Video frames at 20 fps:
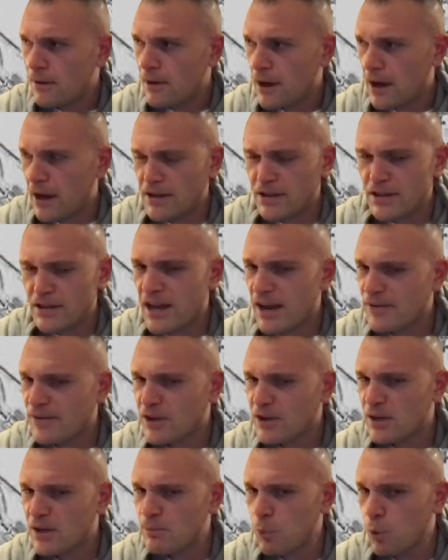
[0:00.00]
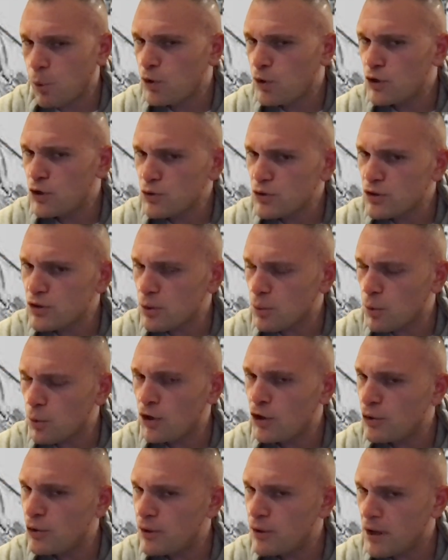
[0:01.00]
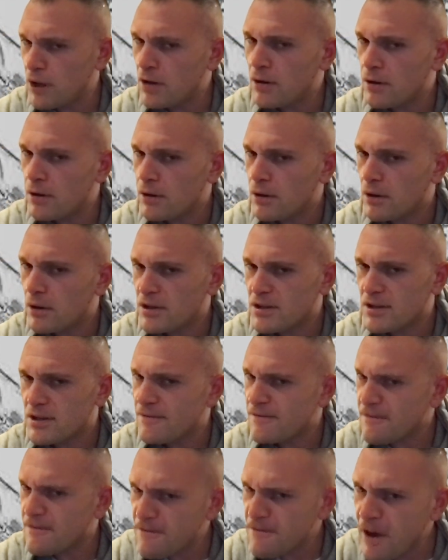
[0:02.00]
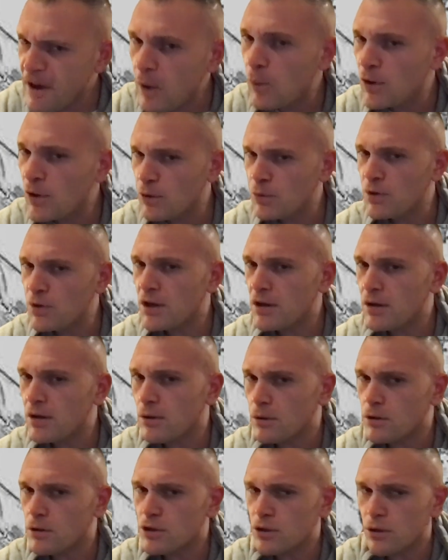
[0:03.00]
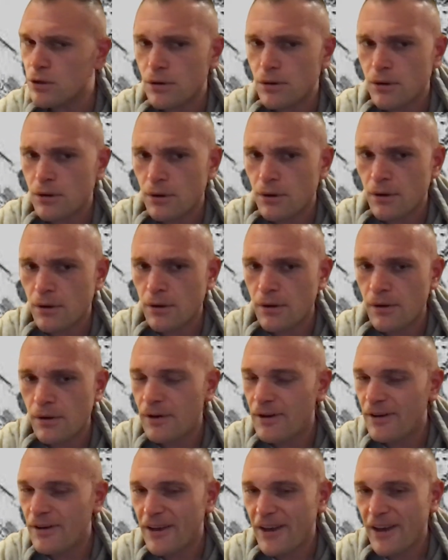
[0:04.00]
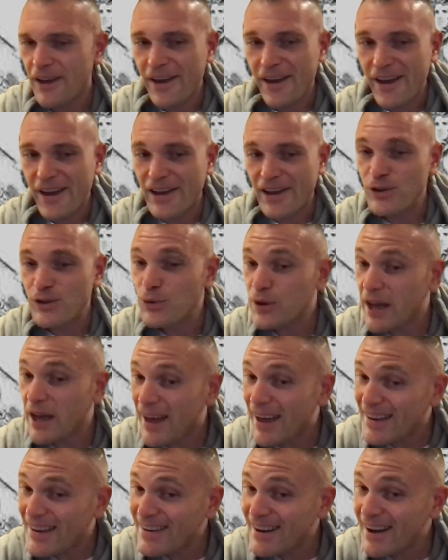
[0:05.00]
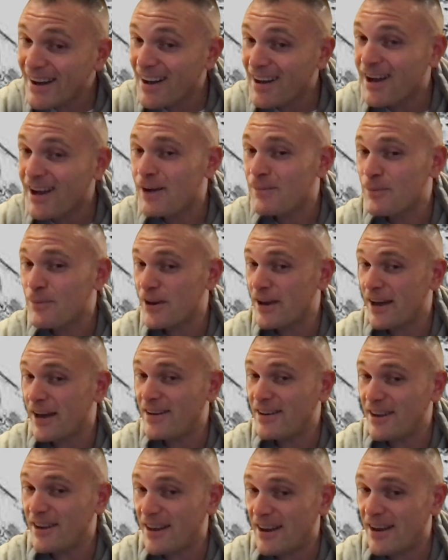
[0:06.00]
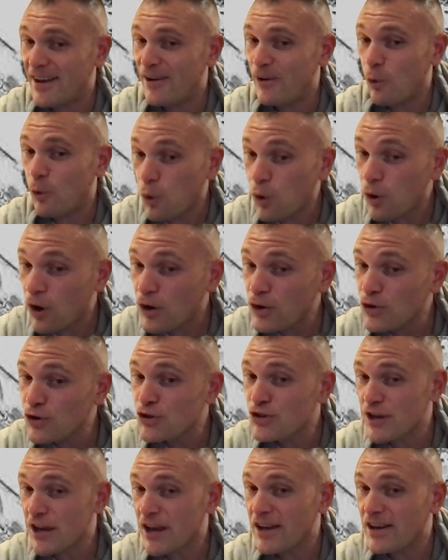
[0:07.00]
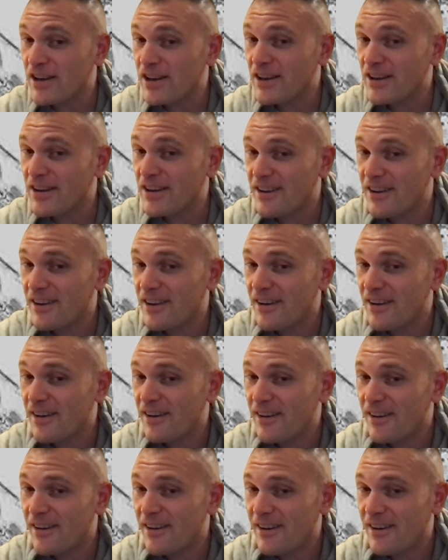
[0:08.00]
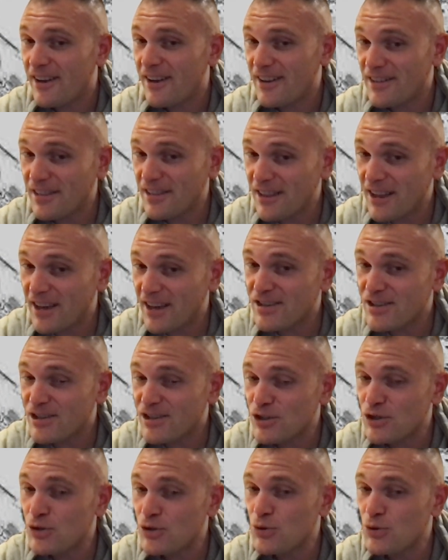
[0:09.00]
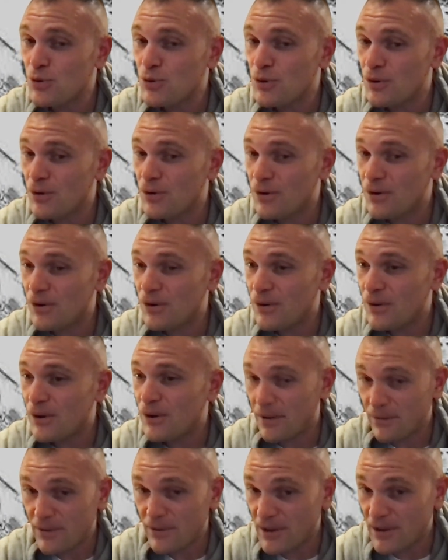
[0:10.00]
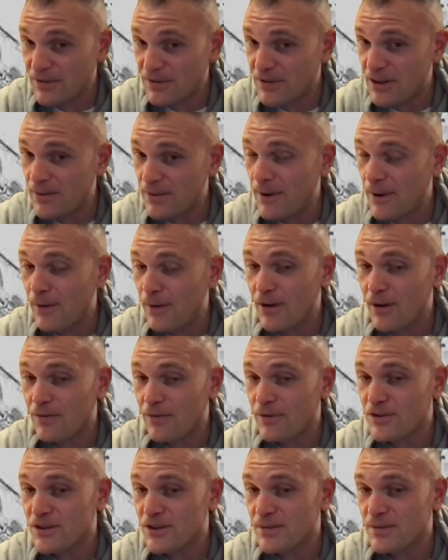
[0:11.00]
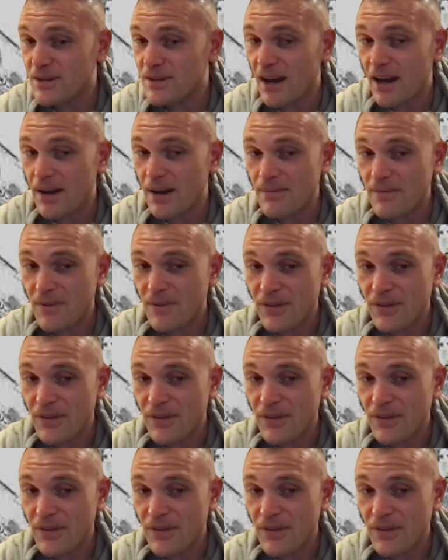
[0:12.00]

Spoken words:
I just have to keep using the word unique. It's a very unique culture. And you cannot comprehend it or understand it unless you have lived in America for some time.